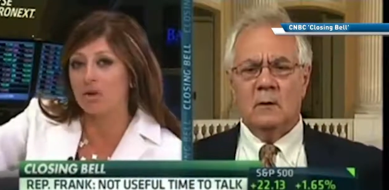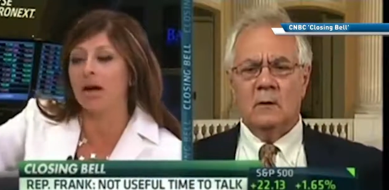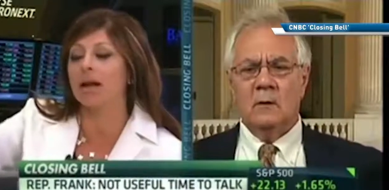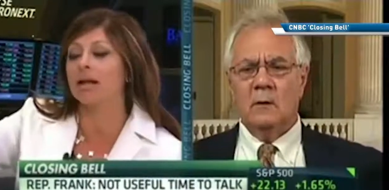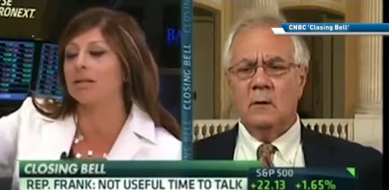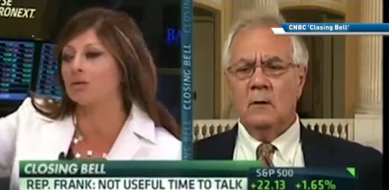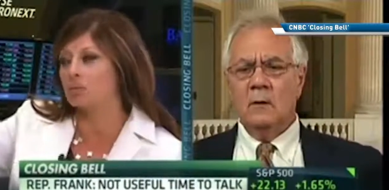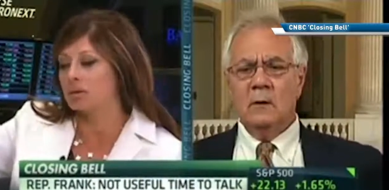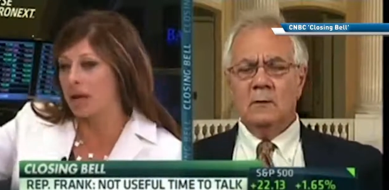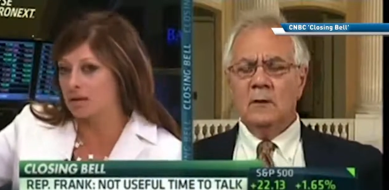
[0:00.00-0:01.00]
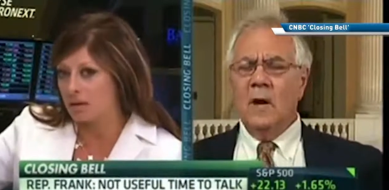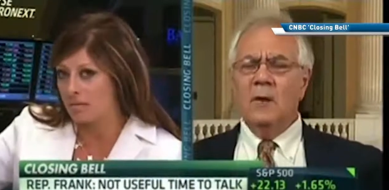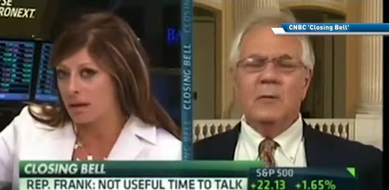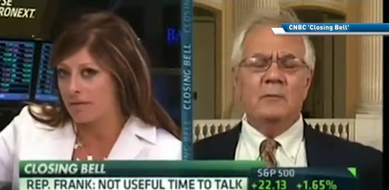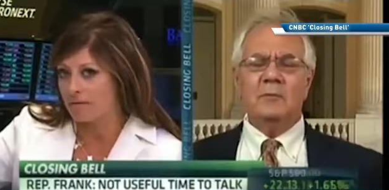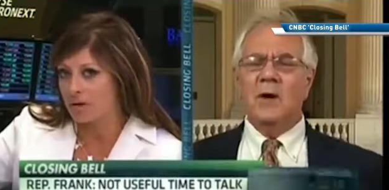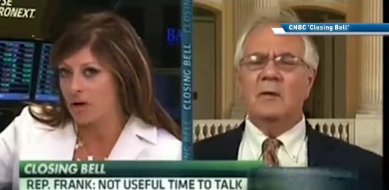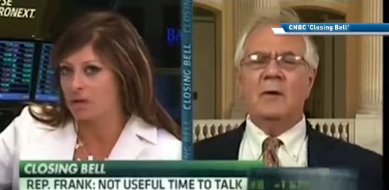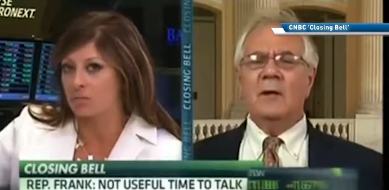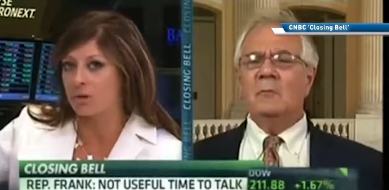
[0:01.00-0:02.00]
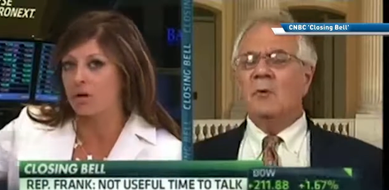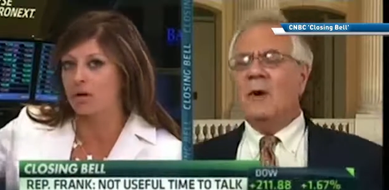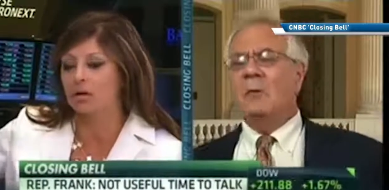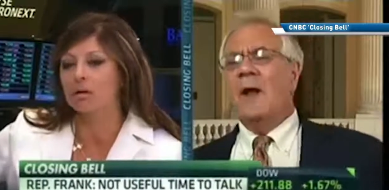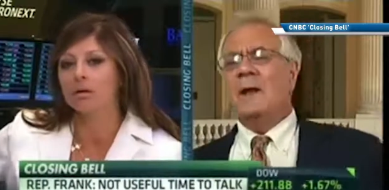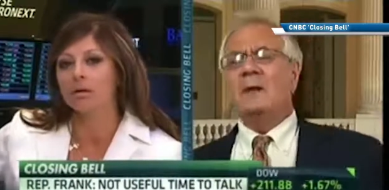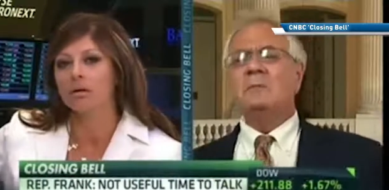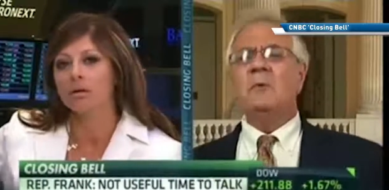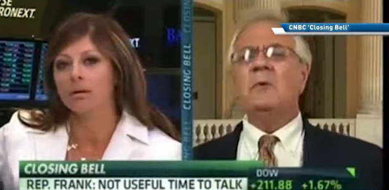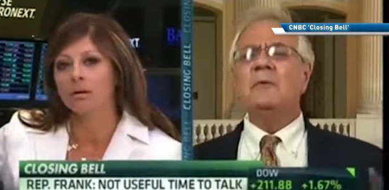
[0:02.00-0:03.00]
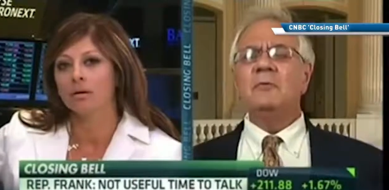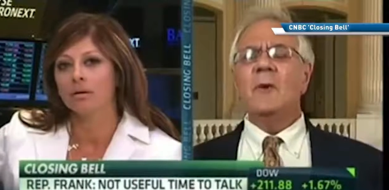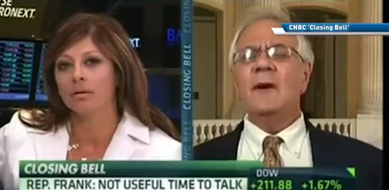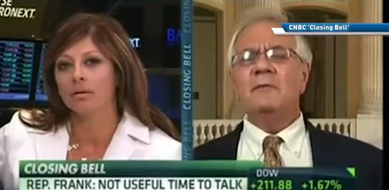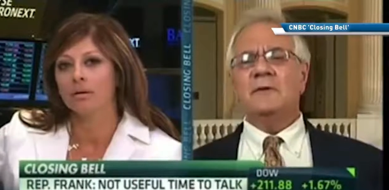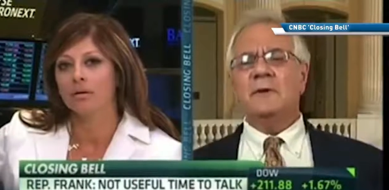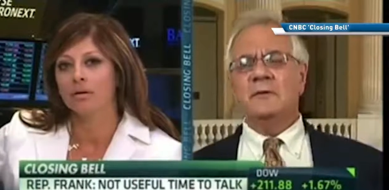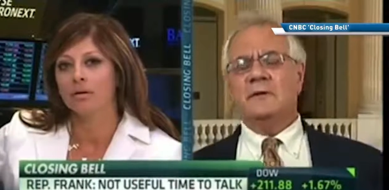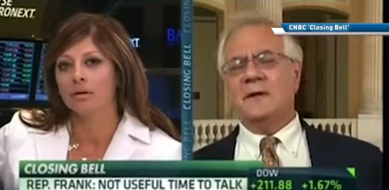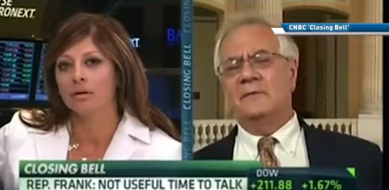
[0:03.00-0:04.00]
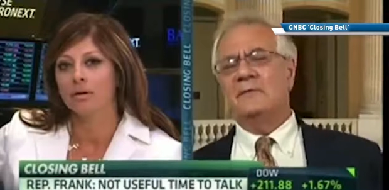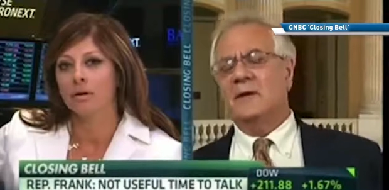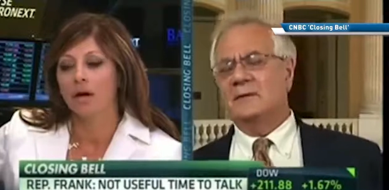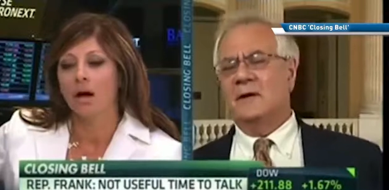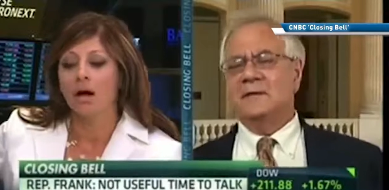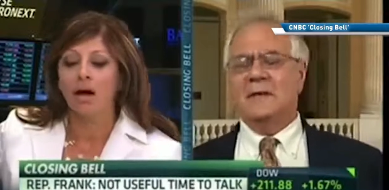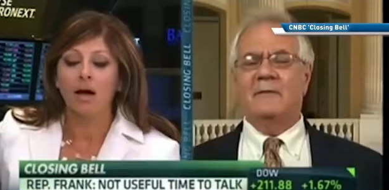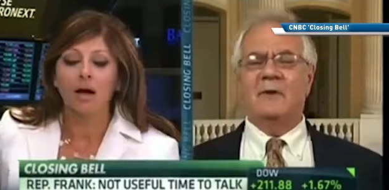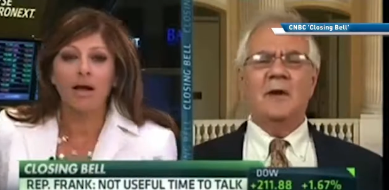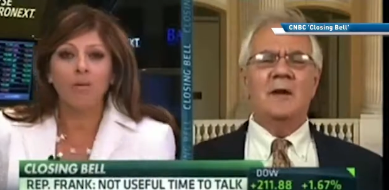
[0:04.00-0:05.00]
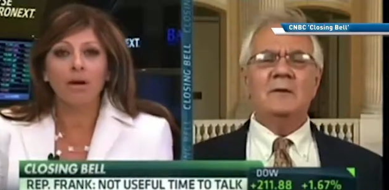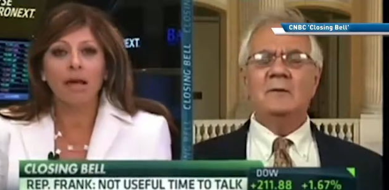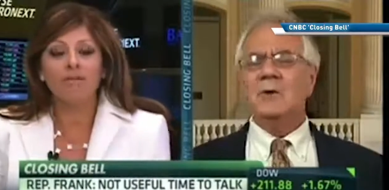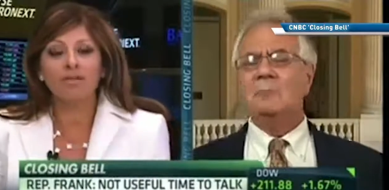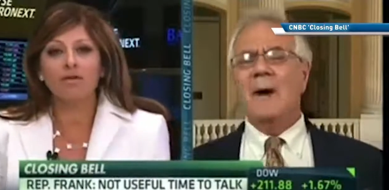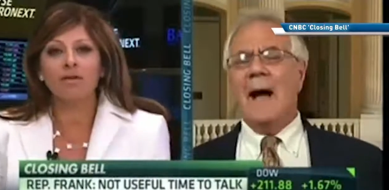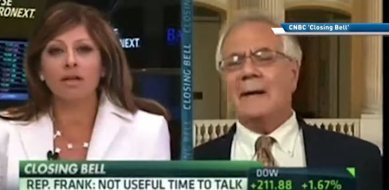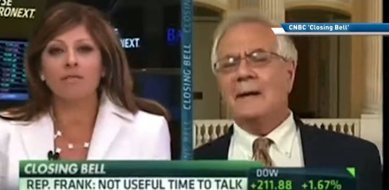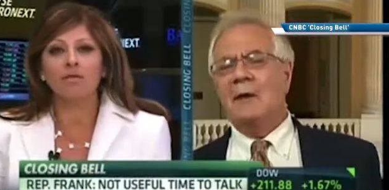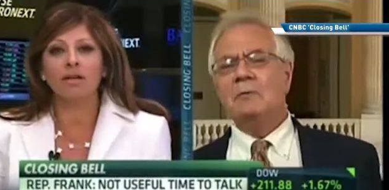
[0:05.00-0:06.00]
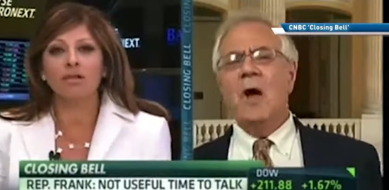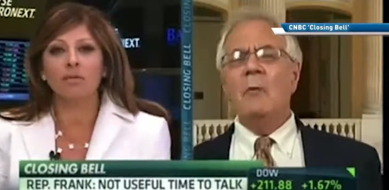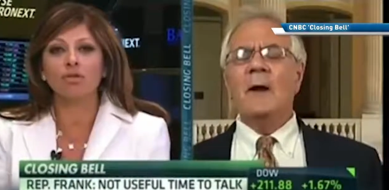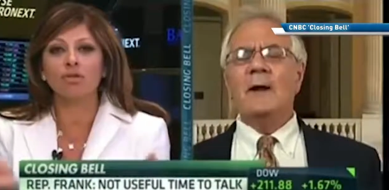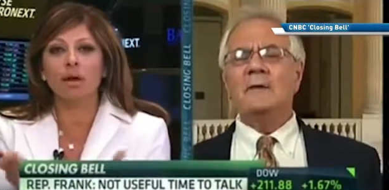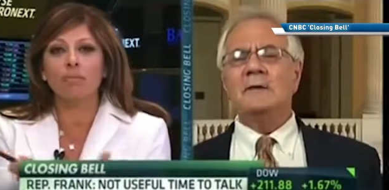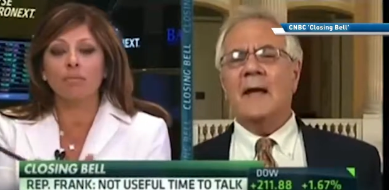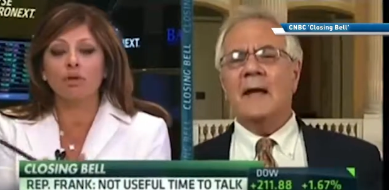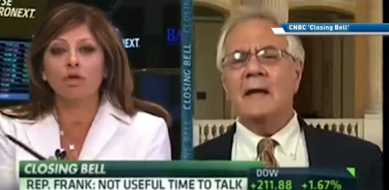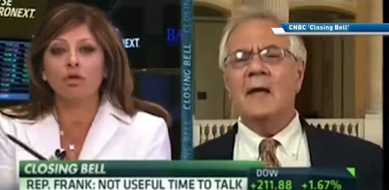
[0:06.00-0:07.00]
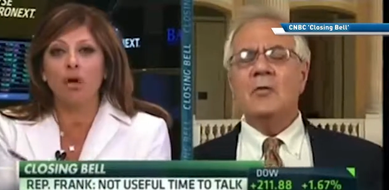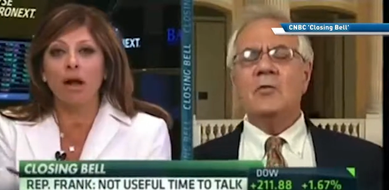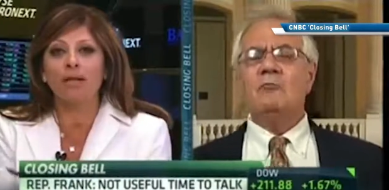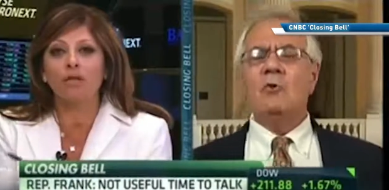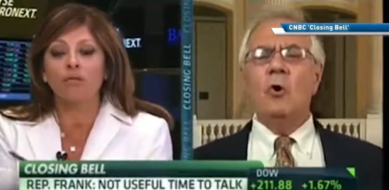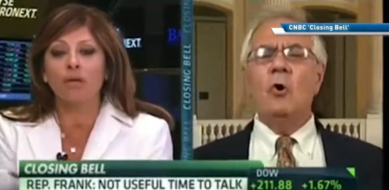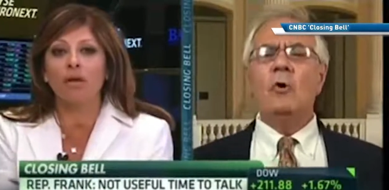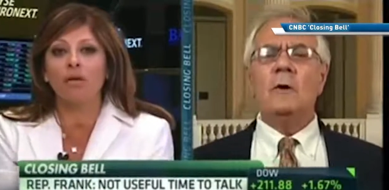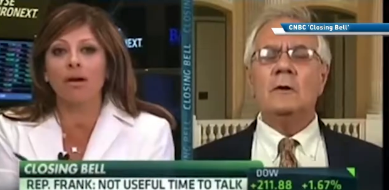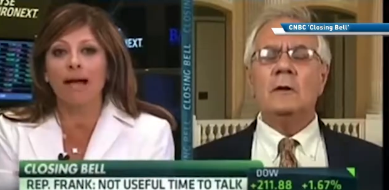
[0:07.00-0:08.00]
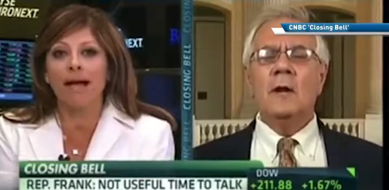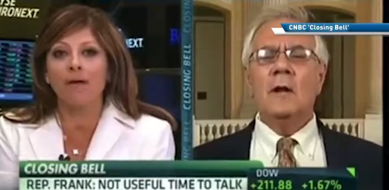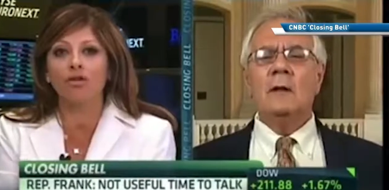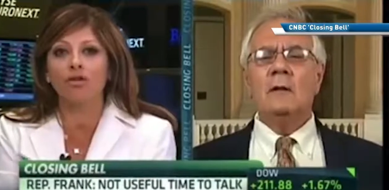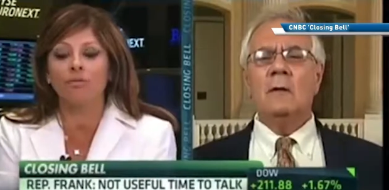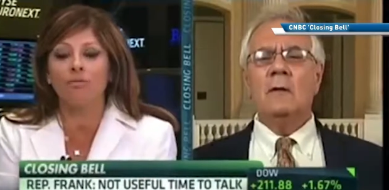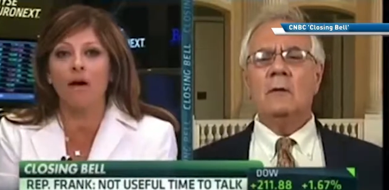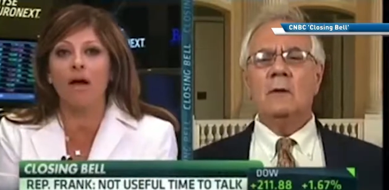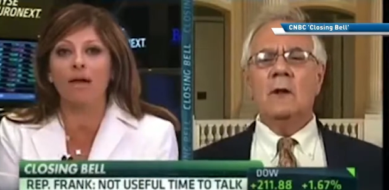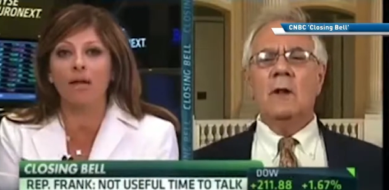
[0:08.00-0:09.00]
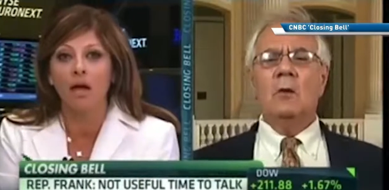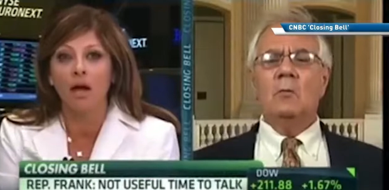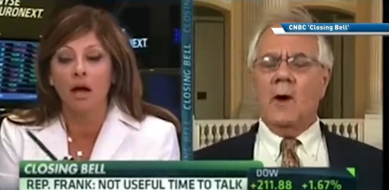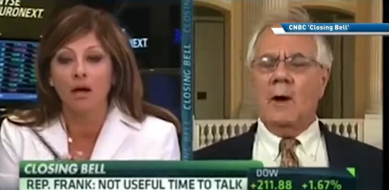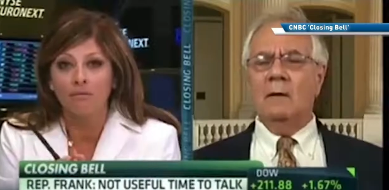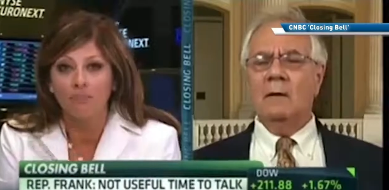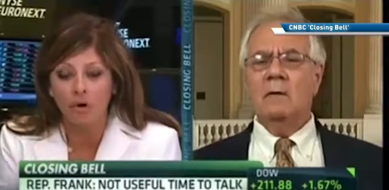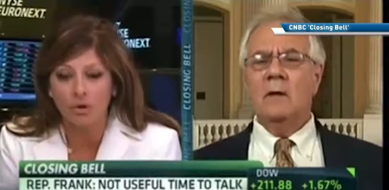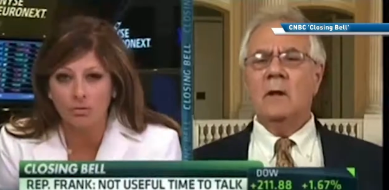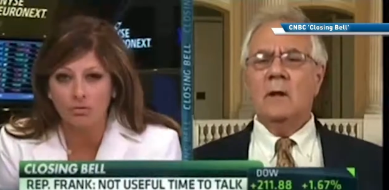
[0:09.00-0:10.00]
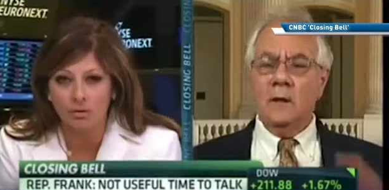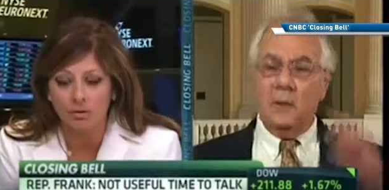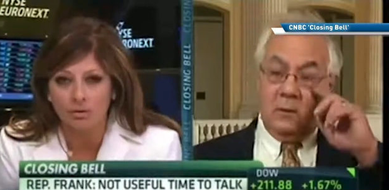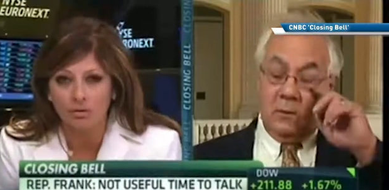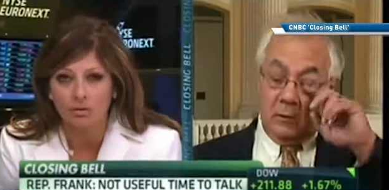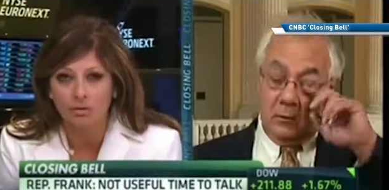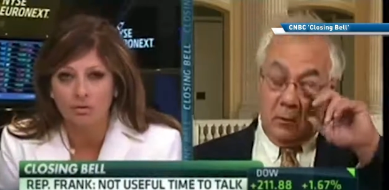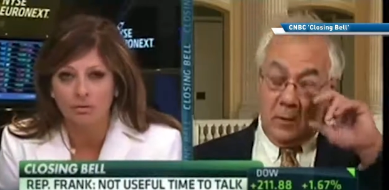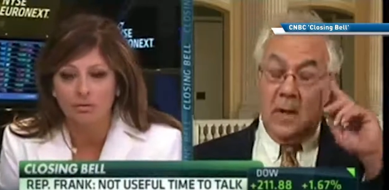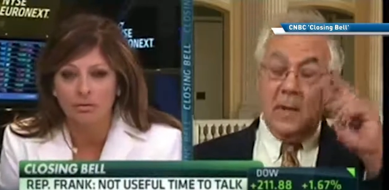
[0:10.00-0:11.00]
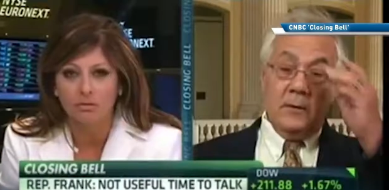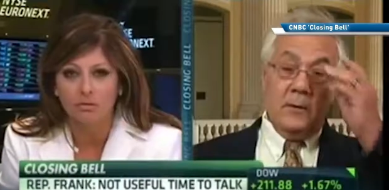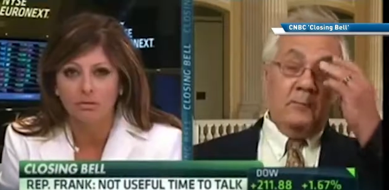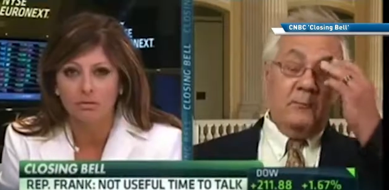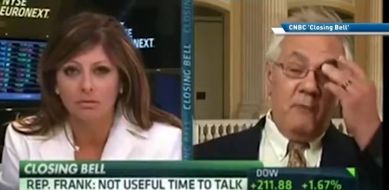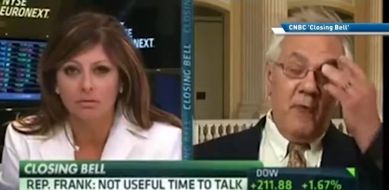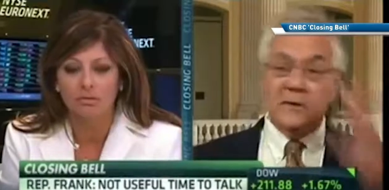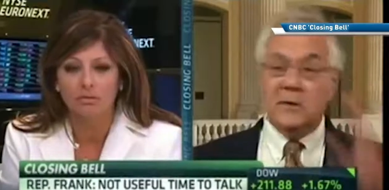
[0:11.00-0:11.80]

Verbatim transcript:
Speaker 1: Frank were very freaked out by this proposal of Glass Steagall because it's now coming to the top, it's top echelons in a transatlantic community that are going with this now across